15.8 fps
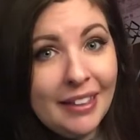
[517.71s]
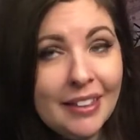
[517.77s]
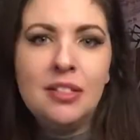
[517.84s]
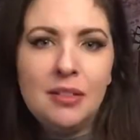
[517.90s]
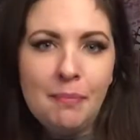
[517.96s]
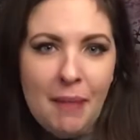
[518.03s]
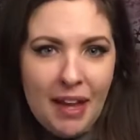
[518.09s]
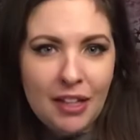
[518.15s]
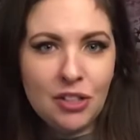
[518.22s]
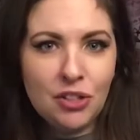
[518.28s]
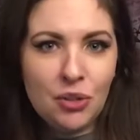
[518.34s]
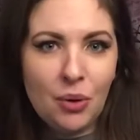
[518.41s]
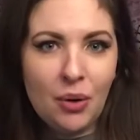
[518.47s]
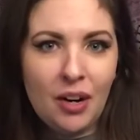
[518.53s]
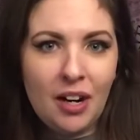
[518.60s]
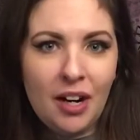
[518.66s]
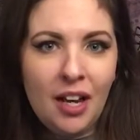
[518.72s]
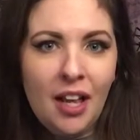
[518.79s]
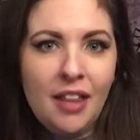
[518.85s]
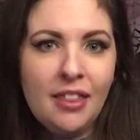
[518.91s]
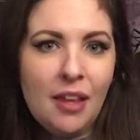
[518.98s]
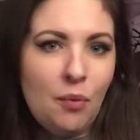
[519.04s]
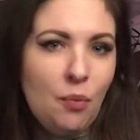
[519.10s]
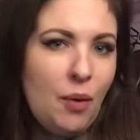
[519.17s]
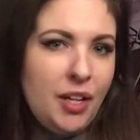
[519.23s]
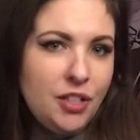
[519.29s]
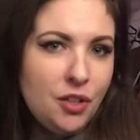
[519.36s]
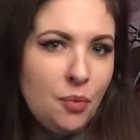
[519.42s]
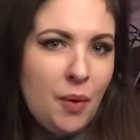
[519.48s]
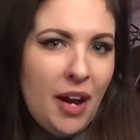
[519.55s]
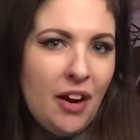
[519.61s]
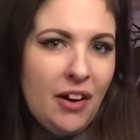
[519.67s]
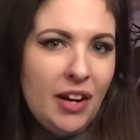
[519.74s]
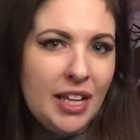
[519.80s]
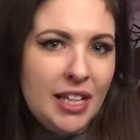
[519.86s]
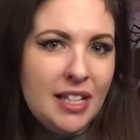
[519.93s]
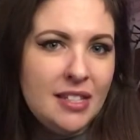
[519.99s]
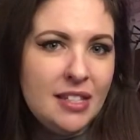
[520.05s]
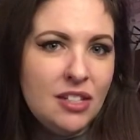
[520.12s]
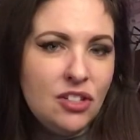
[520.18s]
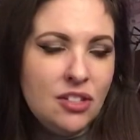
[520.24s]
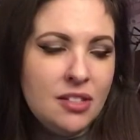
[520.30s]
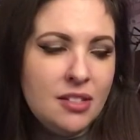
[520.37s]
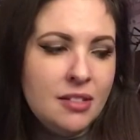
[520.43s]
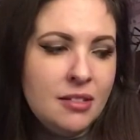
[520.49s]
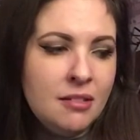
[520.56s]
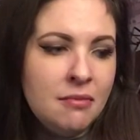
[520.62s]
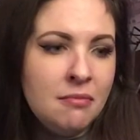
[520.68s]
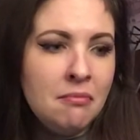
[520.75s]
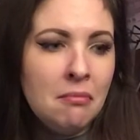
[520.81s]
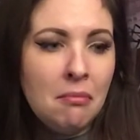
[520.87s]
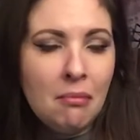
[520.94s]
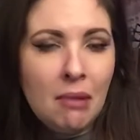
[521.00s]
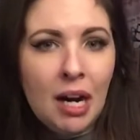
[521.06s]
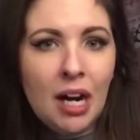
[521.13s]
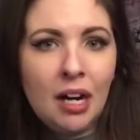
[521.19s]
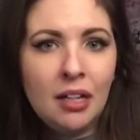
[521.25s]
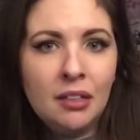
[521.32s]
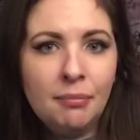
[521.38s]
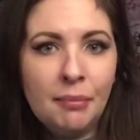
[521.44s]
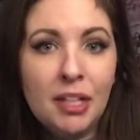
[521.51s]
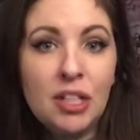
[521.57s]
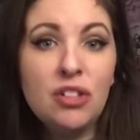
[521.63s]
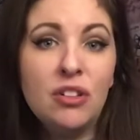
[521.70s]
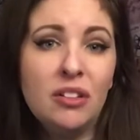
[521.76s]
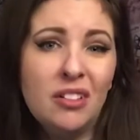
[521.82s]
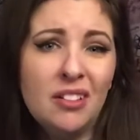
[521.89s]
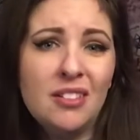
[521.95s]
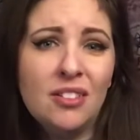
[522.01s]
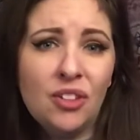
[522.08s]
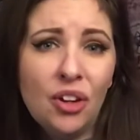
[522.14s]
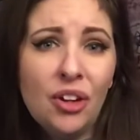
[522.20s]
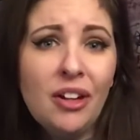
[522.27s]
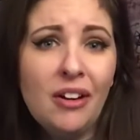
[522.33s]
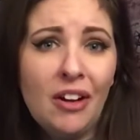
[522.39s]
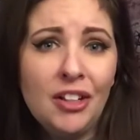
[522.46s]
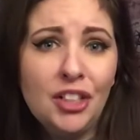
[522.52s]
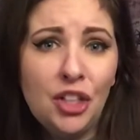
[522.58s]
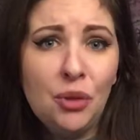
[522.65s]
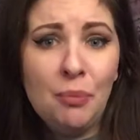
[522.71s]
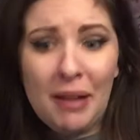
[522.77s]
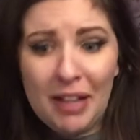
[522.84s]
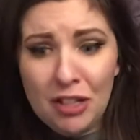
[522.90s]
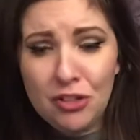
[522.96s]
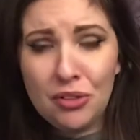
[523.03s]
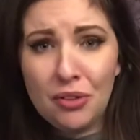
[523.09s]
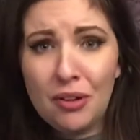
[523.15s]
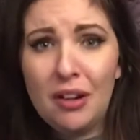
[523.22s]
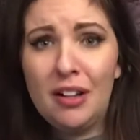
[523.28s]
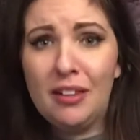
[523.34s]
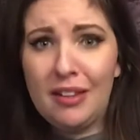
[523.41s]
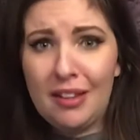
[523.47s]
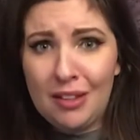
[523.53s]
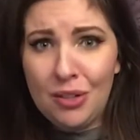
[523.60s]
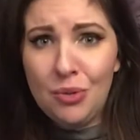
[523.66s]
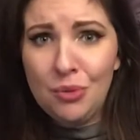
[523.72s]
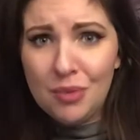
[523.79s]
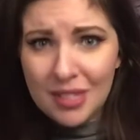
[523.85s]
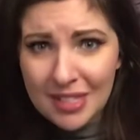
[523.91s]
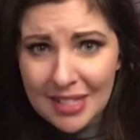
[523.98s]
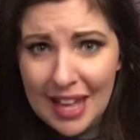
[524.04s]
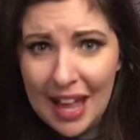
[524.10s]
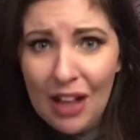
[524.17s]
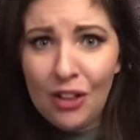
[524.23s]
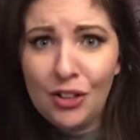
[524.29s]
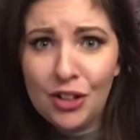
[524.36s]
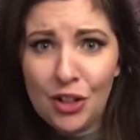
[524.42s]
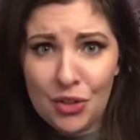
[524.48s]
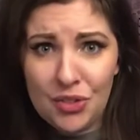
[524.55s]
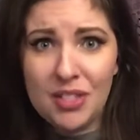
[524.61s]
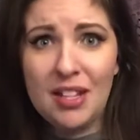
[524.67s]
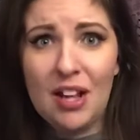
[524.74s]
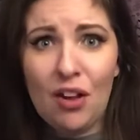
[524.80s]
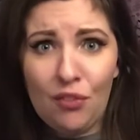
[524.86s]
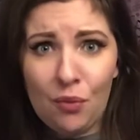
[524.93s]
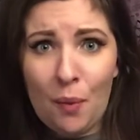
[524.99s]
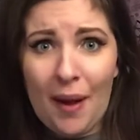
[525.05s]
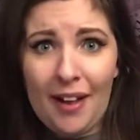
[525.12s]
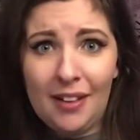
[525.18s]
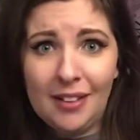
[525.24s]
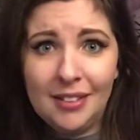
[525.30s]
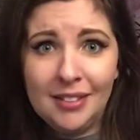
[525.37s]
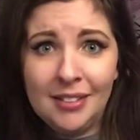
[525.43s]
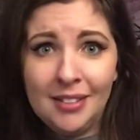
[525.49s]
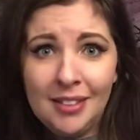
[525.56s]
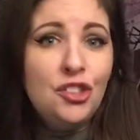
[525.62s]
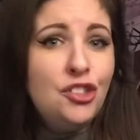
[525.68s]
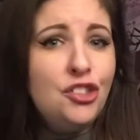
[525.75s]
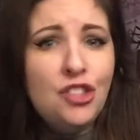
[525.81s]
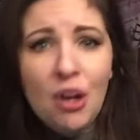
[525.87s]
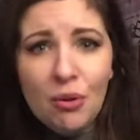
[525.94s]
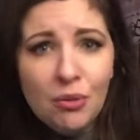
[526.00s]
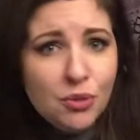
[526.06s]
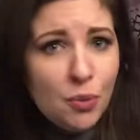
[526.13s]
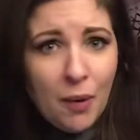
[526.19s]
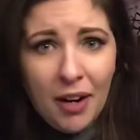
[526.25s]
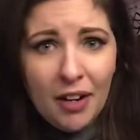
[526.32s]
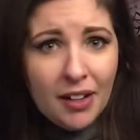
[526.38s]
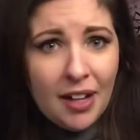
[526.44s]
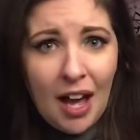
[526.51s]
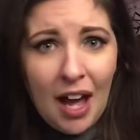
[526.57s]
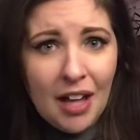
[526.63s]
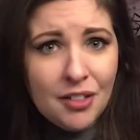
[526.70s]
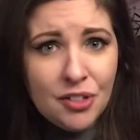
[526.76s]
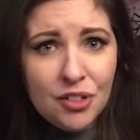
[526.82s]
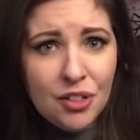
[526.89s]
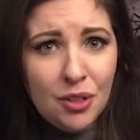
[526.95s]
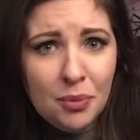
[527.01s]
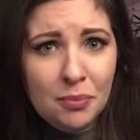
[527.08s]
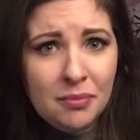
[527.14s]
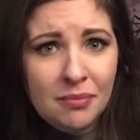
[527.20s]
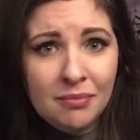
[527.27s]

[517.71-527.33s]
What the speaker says: So make sure that what you're wearing isn't just, make sure it looks good on you. Make sure that you sell yourself well. Don't wear a costume.